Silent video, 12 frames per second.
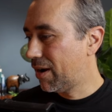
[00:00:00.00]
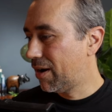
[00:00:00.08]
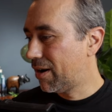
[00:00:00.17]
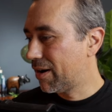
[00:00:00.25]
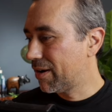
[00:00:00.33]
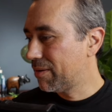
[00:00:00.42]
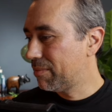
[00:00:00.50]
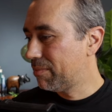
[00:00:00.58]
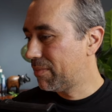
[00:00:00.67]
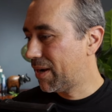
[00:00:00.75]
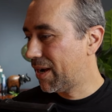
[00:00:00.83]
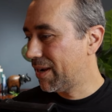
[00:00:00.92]
are
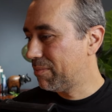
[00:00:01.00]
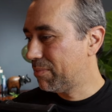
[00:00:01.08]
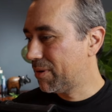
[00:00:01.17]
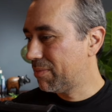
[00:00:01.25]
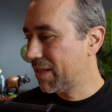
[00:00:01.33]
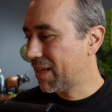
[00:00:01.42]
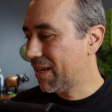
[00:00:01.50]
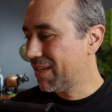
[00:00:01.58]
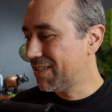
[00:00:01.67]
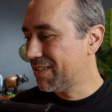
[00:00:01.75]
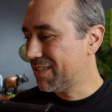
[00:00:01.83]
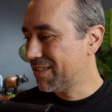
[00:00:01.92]
my
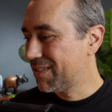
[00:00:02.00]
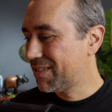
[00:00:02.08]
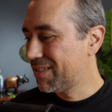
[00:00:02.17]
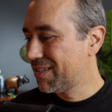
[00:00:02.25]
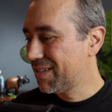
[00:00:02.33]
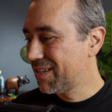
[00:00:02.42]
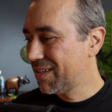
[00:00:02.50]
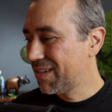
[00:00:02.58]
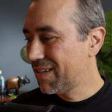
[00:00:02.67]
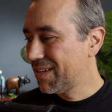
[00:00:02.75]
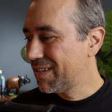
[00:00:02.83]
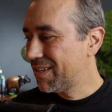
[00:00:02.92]
publications.
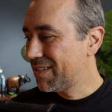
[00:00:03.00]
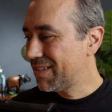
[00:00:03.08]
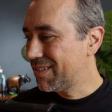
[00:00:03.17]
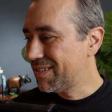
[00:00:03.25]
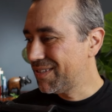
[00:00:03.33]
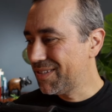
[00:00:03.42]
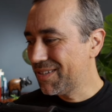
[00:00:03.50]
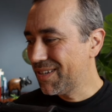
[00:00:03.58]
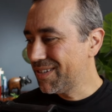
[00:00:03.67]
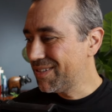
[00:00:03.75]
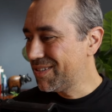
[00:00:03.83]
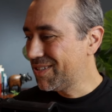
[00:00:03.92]
This is
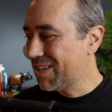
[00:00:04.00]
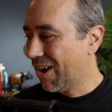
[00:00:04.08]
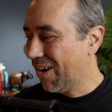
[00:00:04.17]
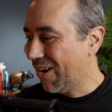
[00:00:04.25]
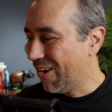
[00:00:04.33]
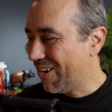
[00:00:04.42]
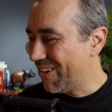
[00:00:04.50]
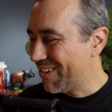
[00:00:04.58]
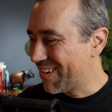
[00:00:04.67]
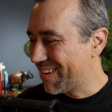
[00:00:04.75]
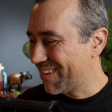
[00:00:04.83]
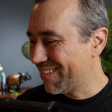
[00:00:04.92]
so
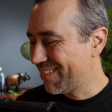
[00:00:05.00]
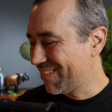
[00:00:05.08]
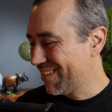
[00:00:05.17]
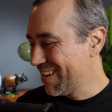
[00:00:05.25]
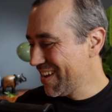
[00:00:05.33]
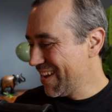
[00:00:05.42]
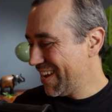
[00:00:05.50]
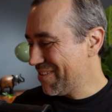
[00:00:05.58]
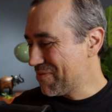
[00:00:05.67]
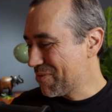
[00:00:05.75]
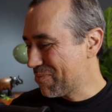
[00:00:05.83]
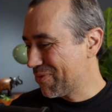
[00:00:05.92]
cool.
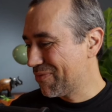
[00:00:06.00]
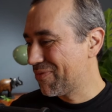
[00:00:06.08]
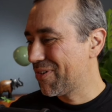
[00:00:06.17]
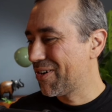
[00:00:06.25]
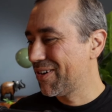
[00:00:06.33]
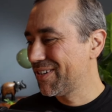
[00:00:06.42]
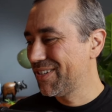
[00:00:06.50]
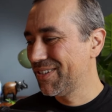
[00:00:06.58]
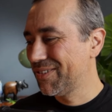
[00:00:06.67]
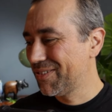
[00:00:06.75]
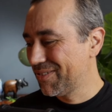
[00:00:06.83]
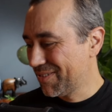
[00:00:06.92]
If you prefer
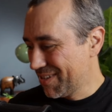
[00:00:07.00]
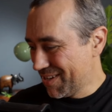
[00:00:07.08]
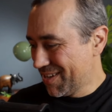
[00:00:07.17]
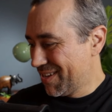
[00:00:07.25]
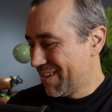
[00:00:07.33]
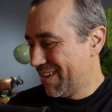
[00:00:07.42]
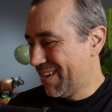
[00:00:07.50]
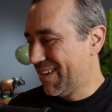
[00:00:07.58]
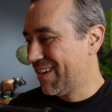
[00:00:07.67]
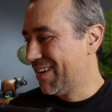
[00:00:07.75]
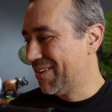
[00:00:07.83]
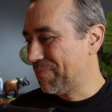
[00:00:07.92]
to
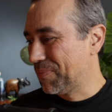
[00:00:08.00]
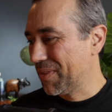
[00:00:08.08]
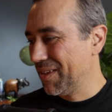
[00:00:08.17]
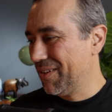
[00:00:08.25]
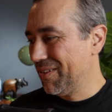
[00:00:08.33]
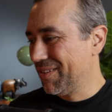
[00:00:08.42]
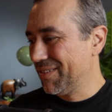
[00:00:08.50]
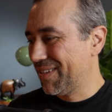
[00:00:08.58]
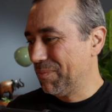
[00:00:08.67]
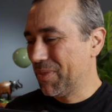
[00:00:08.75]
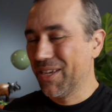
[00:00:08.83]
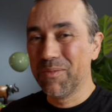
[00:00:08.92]
uh,
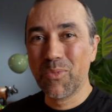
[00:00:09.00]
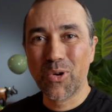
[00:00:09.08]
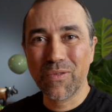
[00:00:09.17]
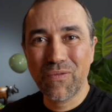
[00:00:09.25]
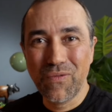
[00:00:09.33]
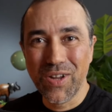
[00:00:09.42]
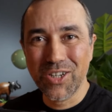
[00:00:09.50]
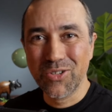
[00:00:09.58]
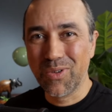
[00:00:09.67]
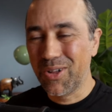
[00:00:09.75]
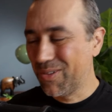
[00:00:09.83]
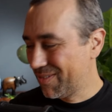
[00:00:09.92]
something more
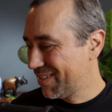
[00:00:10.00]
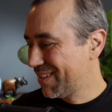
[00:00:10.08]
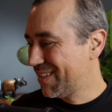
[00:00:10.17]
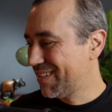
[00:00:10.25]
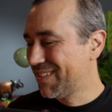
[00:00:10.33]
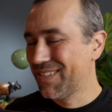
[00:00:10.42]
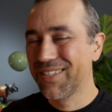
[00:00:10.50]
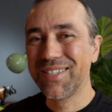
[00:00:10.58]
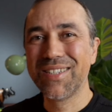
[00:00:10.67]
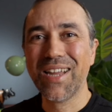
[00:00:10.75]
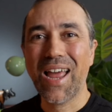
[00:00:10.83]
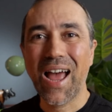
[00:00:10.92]
visual, this
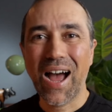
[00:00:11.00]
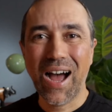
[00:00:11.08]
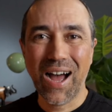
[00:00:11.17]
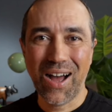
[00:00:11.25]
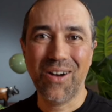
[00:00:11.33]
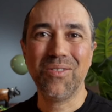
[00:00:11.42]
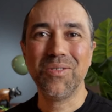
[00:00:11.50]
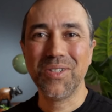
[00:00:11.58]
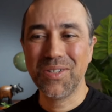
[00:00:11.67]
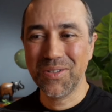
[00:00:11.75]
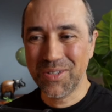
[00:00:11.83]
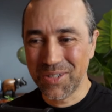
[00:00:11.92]
is how
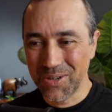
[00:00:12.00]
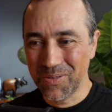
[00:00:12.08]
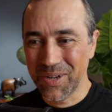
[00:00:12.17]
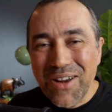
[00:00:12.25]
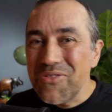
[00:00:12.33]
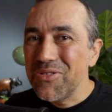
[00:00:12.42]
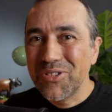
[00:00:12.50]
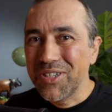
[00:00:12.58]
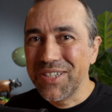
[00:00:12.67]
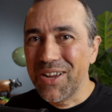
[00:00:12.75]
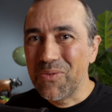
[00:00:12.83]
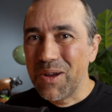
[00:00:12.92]
to do it. I don't
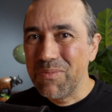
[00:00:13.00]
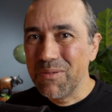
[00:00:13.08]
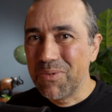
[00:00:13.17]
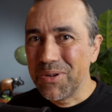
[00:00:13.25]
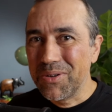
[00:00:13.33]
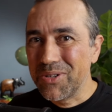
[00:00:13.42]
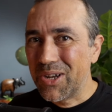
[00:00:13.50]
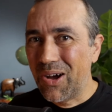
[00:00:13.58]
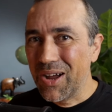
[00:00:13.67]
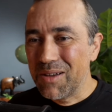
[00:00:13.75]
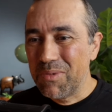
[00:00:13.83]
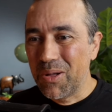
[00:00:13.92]
understand why people don't
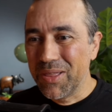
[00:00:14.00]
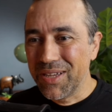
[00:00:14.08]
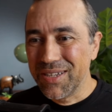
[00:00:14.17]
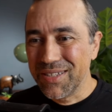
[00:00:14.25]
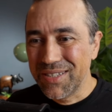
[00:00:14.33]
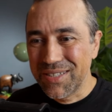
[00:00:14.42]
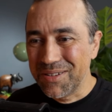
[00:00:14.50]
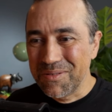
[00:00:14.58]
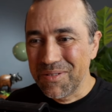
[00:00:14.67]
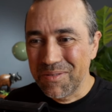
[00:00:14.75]
talk about this